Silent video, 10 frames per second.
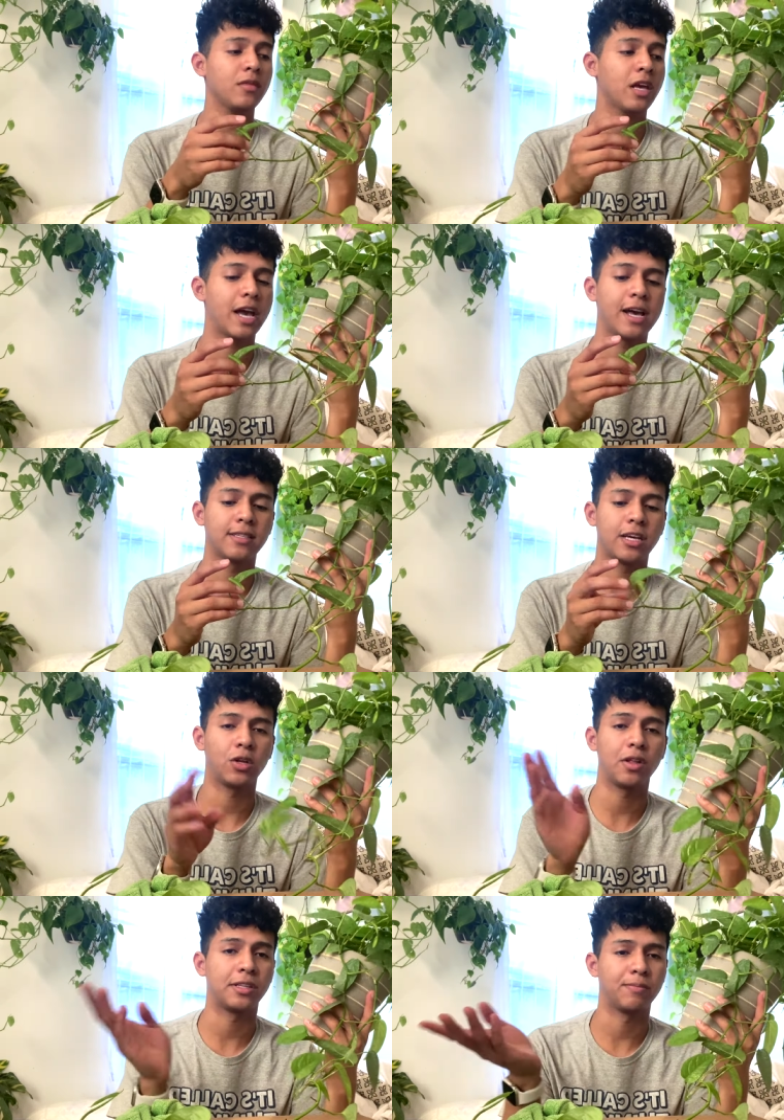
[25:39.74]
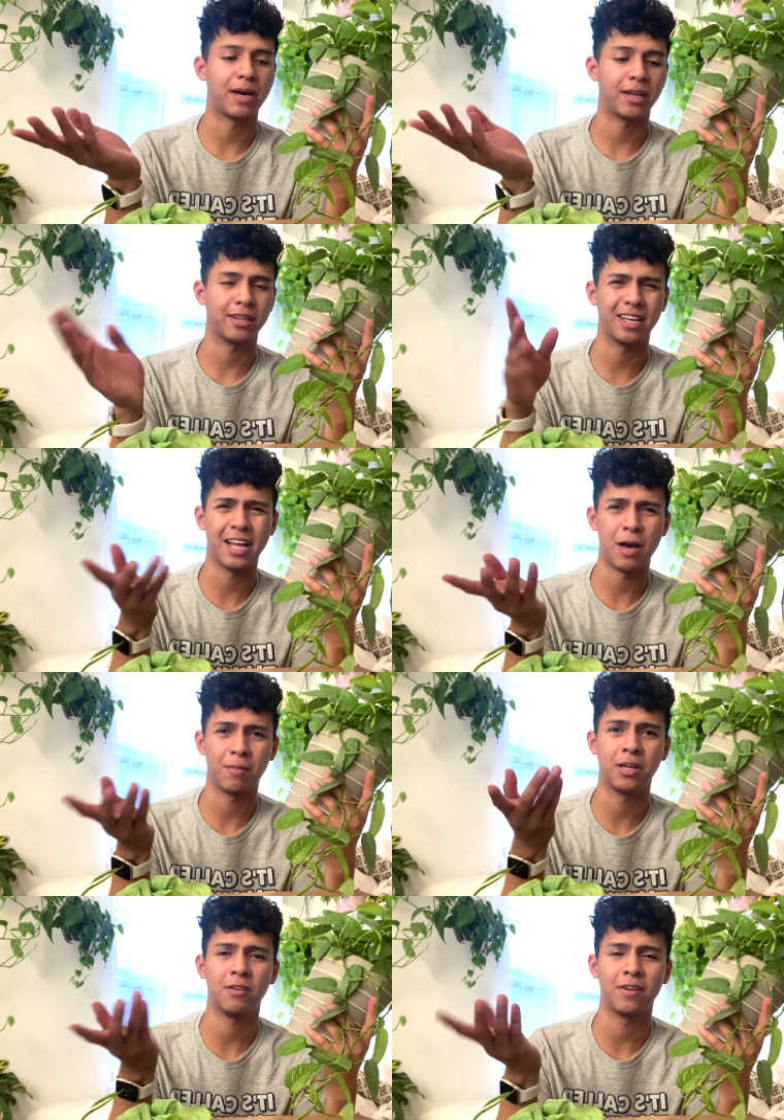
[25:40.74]
And I know nothing bad can
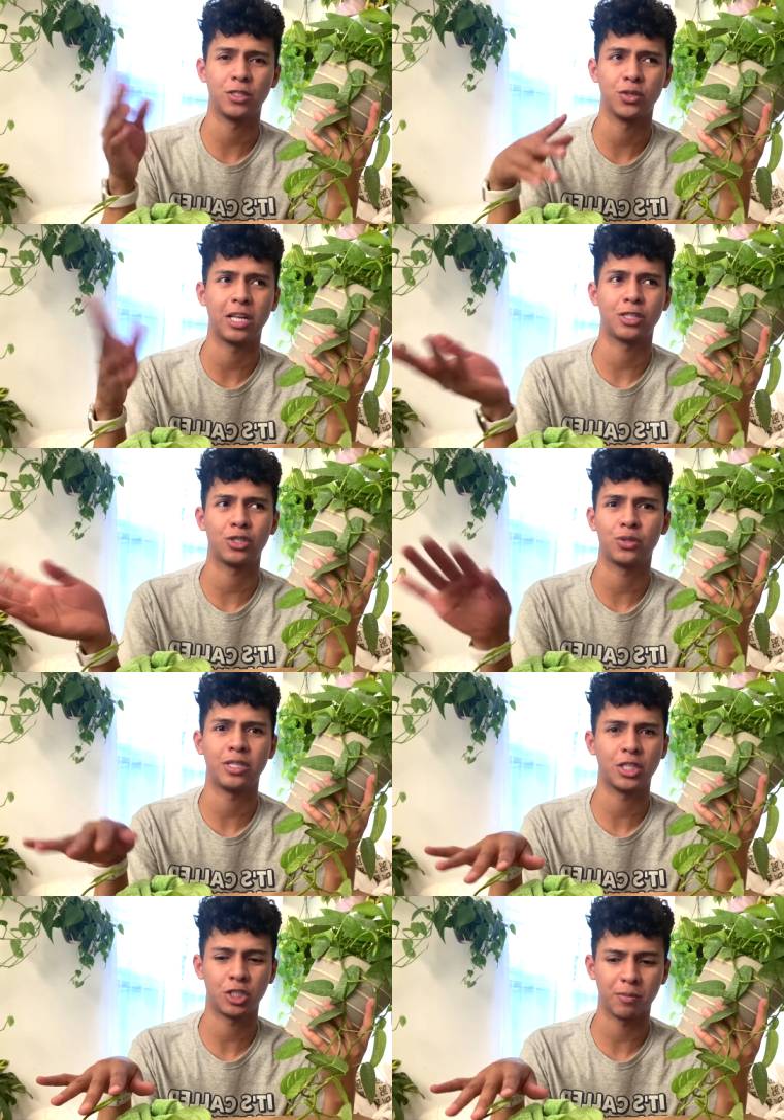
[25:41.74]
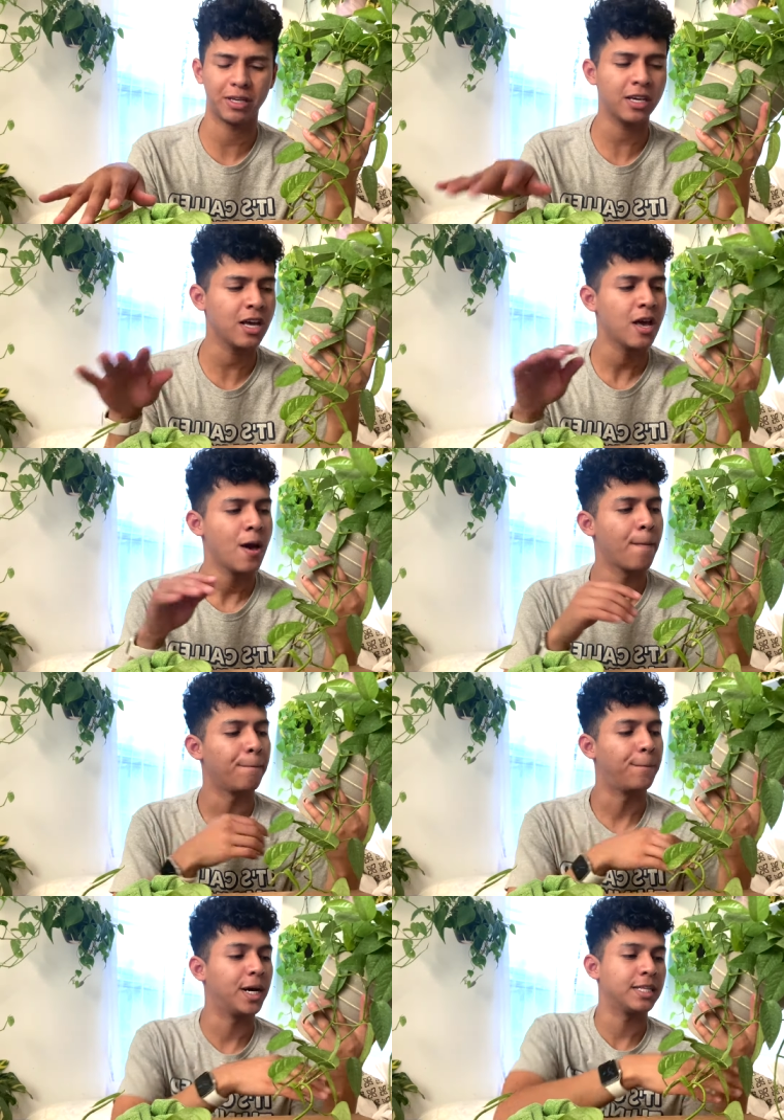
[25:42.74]
happen if I do like two day shipping,
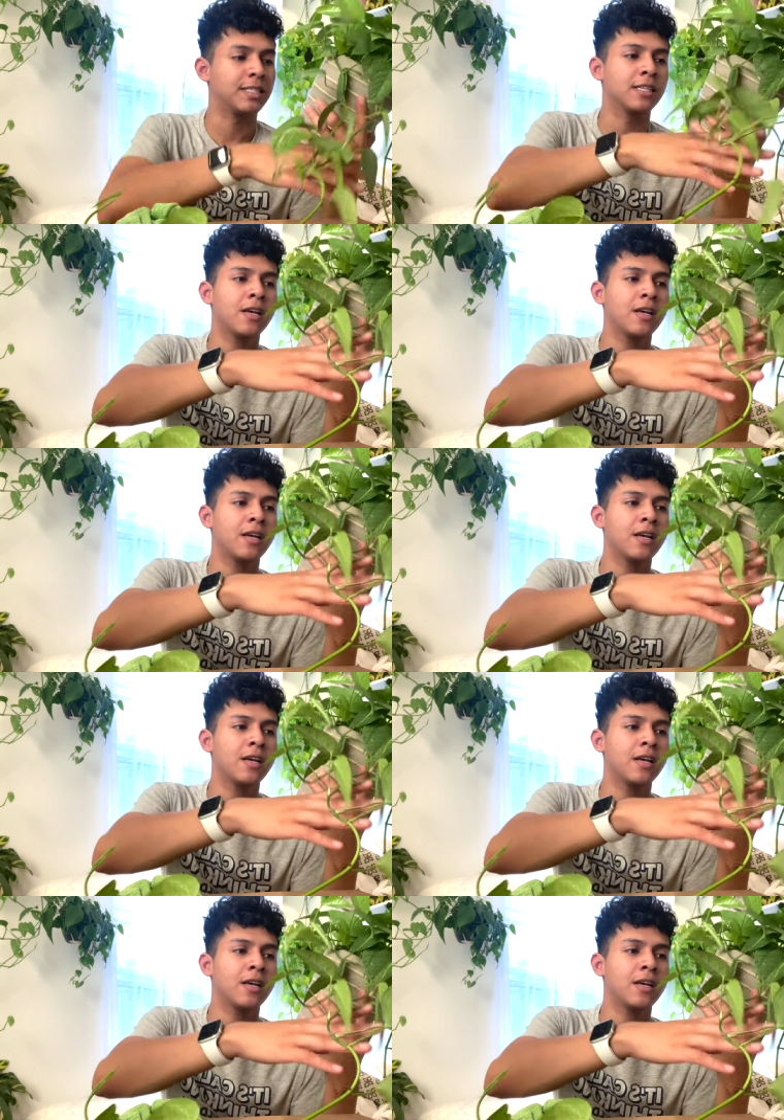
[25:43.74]
but